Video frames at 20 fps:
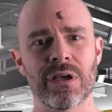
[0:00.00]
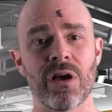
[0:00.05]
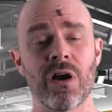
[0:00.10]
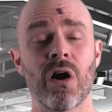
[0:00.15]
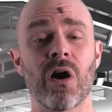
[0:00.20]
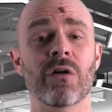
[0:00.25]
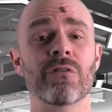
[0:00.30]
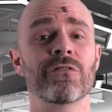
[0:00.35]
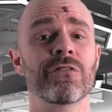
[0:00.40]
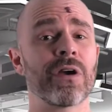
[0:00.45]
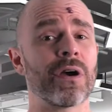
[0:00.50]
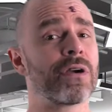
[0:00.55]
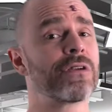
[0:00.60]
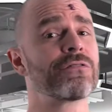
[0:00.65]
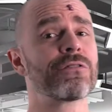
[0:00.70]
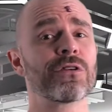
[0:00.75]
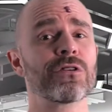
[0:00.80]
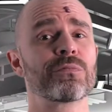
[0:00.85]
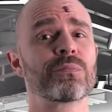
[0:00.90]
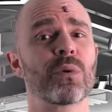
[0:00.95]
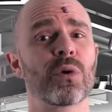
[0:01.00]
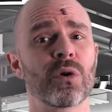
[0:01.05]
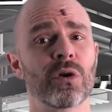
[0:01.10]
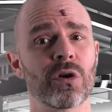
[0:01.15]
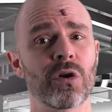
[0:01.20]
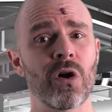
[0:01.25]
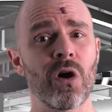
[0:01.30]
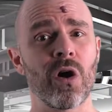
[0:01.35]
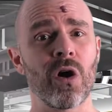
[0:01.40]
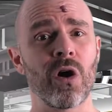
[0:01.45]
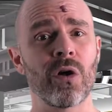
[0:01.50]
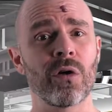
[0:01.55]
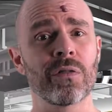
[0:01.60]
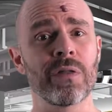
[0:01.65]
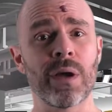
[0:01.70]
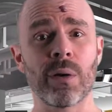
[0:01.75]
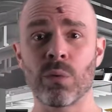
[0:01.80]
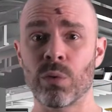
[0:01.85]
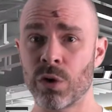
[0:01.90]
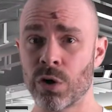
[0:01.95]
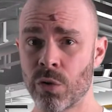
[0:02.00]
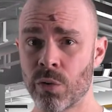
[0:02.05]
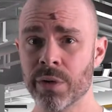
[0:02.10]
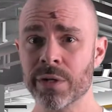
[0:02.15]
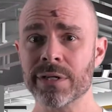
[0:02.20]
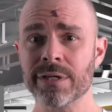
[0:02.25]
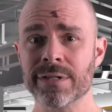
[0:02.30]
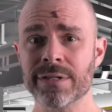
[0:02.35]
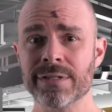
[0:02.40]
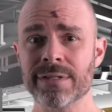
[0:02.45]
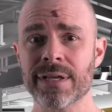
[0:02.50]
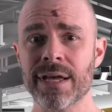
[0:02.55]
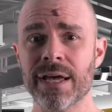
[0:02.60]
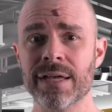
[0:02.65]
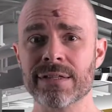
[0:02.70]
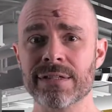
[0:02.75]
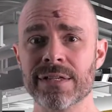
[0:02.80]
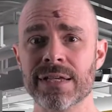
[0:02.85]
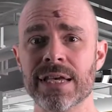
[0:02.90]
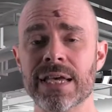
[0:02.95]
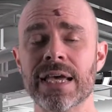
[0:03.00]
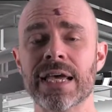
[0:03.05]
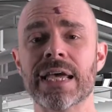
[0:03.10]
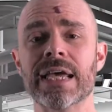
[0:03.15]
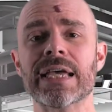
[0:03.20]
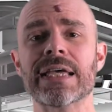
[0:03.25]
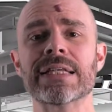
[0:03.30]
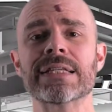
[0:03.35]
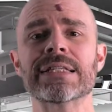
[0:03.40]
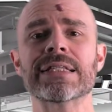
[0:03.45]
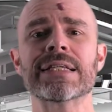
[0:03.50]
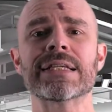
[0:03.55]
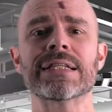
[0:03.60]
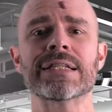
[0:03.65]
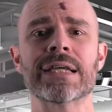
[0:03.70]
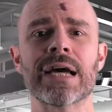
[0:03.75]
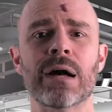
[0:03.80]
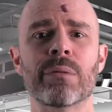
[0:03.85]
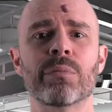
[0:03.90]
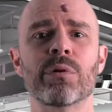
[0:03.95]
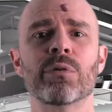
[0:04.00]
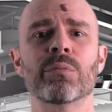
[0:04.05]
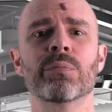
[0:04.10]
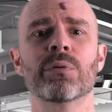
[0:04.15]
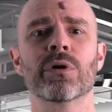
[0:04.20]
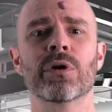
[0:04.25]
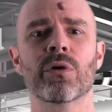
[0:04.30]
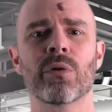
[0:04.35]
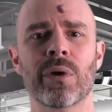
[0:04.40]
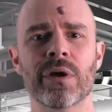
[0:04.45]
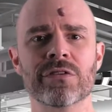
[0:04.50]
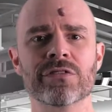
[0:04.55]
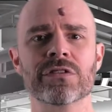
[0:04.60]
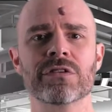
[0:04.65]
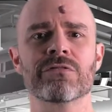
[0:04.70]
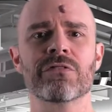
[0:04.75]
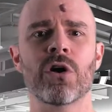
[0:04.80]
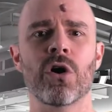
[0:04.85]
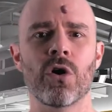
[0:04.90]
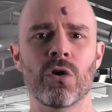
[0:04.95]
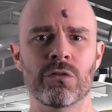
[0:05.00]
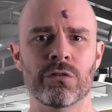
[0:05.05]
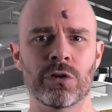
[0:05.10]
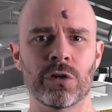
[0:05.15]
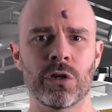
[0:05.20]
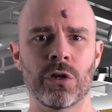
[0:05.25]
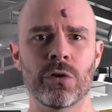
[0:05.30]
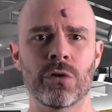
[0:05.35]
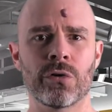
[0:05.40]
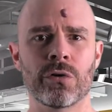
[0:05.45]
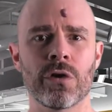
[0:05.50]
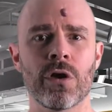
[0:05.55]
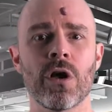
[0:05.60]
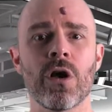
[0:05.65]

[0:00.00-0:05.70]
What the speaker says: Our very first protocol that we're going to discuss is the double progressive overload